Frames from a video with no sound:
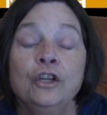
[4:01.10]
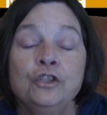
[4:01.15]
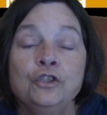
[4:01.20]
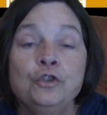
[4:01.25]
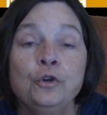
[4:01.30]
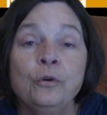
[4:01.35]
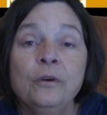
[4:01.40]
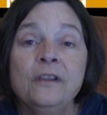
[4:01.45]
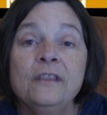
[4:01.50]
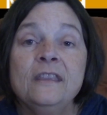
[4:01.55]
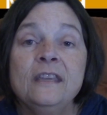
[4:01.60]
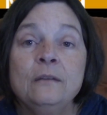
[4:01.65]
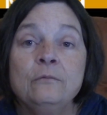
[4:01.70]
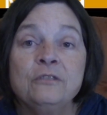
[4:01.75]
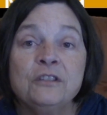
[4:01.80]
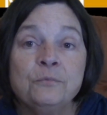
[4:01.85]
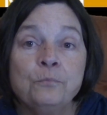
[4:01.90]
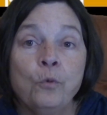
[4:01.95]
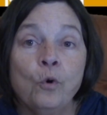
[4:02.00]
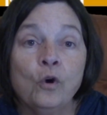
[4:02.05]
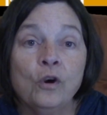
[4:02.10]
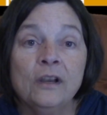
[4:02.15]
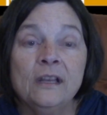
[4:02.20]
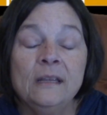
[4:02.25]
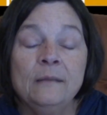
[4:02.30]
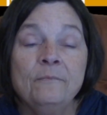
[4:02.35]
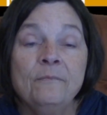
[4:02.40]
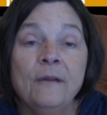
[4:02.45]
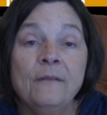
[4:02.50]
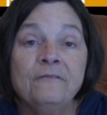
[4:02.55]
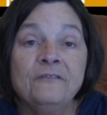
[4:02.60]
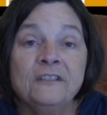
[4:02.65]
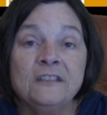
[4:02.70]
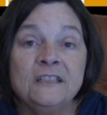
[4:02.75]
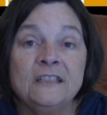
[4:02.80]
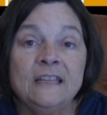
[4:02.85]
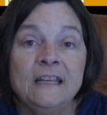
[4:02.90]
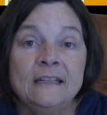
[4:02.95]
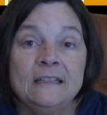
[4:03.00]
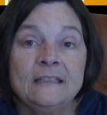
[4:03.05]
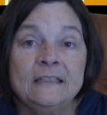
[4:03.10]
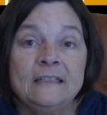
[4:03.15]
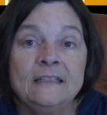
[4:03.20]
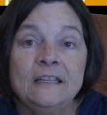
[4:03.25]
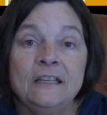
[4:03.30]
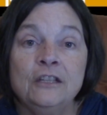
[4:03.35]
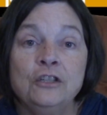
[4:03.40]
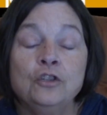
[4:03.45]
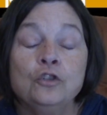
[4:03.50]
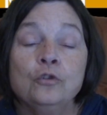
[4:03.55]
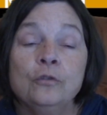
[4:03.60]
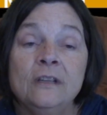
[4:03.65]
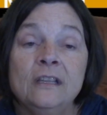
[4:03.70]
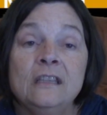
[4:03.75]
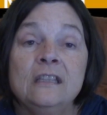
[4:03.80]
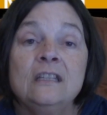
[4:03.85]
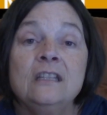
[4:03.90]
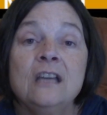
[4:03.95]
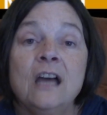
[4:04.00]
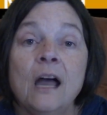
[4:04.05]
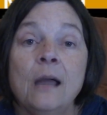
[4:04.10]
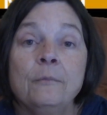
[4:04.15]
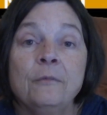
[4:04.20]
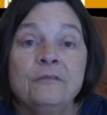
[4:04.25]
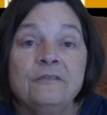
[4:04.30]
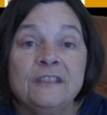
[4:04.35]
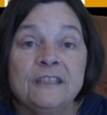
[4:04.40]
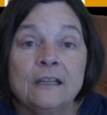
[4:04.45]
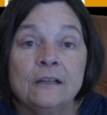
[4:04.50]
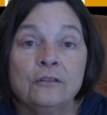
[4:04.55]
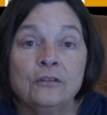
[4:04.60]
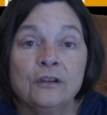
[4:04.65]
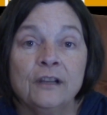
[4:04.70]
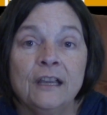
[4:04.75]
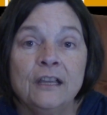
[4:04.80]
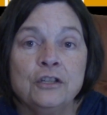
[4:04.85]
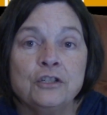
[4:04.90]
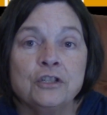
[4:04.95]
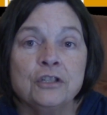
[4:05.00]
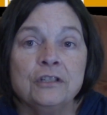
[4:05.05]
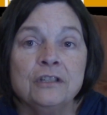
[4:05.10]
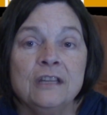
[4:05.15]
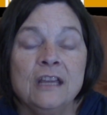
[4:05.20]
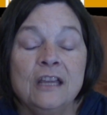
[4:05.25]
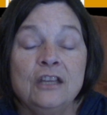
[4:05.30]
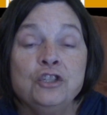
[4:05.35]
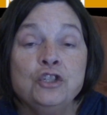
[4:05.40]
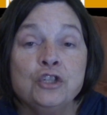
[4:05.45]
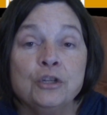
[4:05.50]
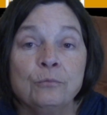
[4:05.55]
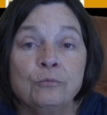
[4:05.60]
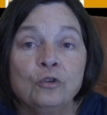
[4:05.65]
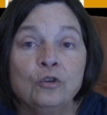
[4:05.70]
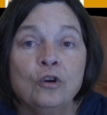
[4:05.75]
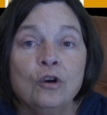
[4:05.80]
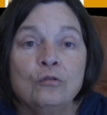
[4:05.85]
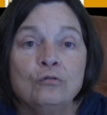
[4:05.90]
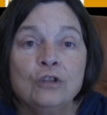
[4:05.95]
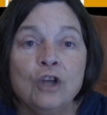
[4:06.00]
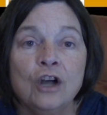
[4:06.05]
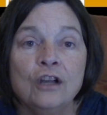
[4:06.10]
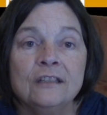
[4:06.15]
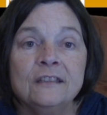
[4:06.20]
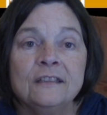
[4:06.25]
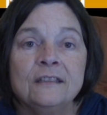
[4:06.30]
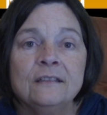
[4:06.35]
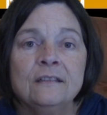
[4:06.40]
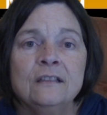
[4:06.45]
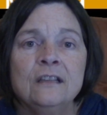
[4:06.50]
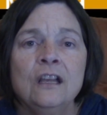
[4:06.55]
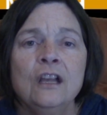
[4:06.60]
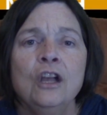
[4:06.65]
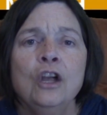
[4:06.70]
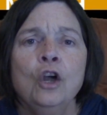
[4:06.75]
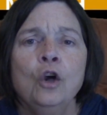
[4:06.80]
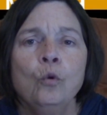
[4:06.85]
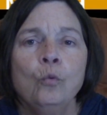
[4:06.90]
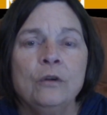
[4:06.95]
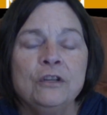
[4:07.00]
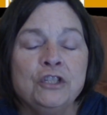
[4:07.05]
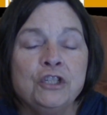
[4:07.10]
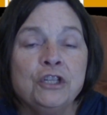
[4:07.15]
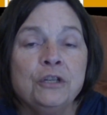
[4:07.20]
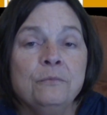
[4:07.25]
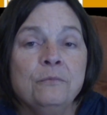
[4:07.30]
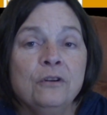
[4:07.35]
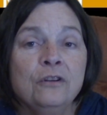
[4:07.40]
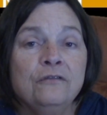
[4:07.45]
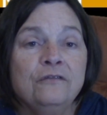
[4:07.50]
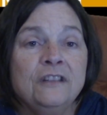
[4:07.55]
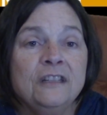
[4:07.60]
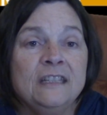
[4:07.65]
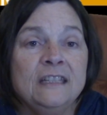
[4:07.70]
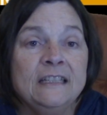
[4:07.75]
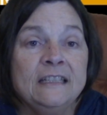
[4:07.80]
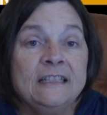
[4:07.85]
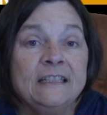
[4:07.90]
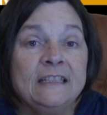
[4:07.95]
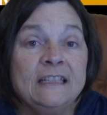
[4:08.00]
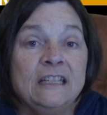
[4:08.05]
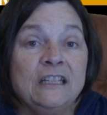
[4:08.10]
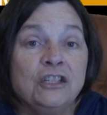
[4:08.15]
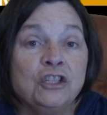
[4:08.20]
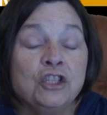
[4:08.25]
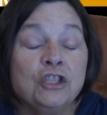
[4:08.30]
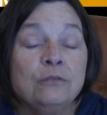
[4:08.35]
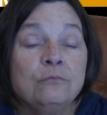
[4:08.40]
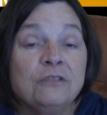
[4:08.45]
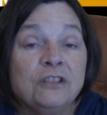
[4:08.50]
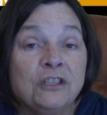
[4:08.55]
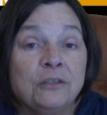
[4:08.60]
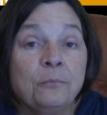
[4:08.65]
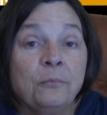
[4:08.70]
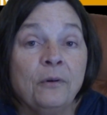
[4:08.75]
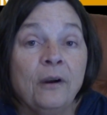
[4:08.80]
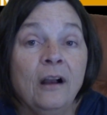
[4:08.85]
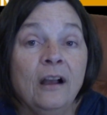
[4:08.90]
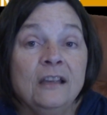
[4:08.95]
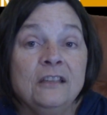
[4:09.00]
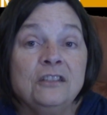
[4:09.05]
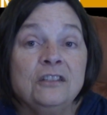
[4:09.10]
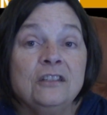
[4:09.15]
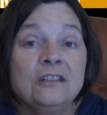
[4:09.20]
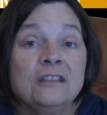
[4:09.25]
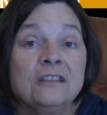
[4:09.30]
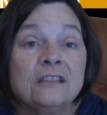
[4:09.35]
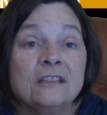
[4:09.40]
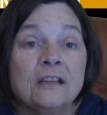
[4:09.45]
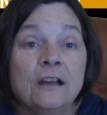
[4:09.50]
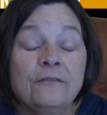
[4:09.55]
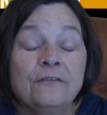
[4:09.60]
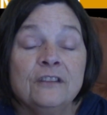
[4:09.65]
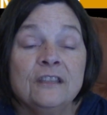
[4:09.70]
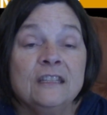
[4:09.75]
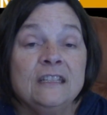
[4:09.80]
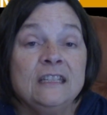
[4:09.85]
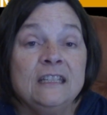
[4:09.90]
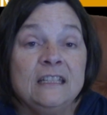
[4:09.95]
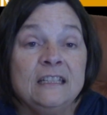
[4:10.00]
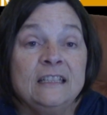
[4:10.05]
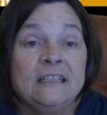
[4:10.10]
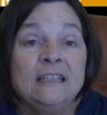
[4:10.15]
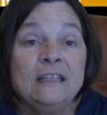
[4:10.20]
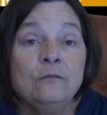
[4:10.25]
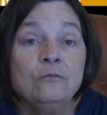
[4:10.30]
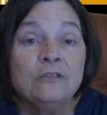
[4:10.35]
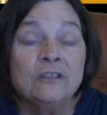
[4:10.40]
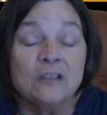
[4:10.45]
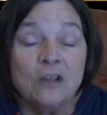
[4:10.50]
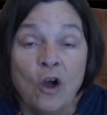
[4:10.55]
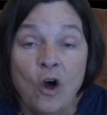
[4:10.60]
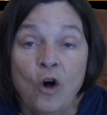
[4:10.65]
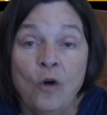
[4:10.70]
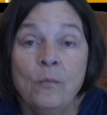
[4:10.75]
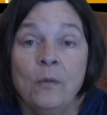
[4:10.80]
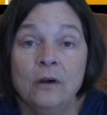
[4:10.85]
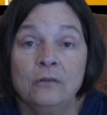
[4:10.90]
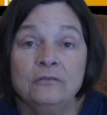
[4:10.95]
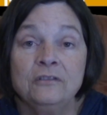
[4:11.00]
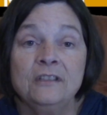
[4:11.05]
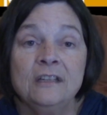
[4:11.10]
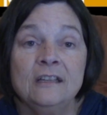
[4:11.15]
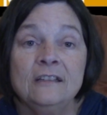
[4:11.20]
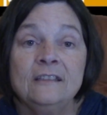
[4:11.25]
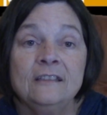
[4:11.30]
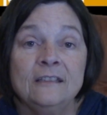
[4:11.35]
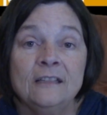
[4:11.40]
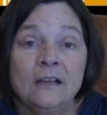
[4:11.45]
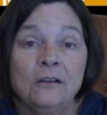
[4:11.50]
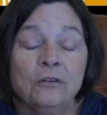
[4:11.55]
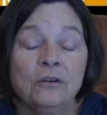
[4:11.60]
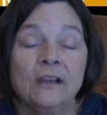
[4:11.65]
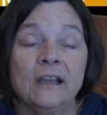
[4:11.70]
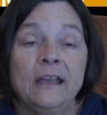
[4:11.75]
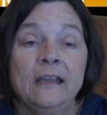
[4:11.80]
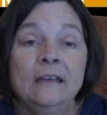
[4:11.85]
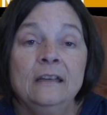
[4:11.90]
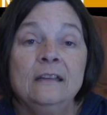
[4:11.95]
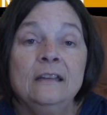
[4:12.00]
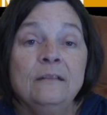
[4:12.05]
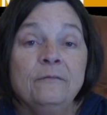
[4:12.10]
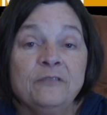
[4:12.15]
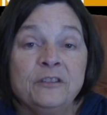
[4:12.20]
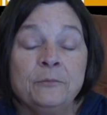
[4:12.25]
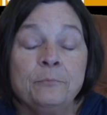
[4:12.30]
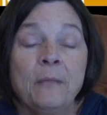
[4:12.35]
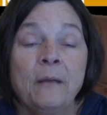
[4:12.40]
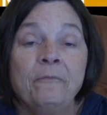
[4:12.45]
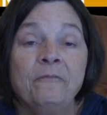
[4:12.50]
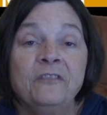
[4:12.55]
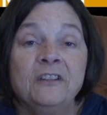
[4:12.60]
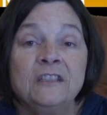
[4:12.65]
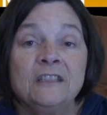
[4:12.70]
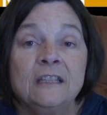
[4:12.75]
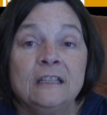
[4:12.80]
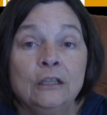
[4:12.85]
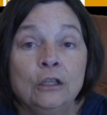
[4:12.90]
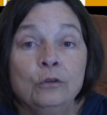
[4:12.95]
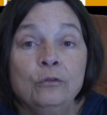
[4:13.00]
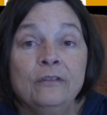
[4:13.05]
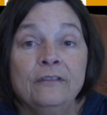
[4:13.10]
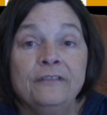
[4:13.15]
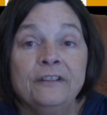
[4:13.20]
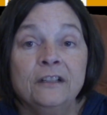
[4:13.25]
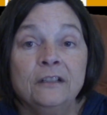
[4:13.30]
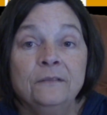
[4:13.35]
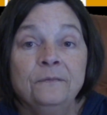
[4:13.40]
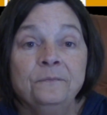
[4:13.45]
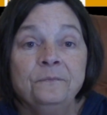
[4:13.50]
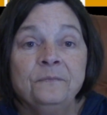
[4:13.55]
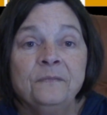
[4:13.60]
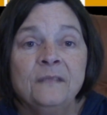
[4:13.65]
Dorothy was born in Memphis, Tennessee during the time of segregation and Jim Crow laws. When she moved to D.C., she was surprised to discover that D.C. was almost as segregated as Memphis and Louisville,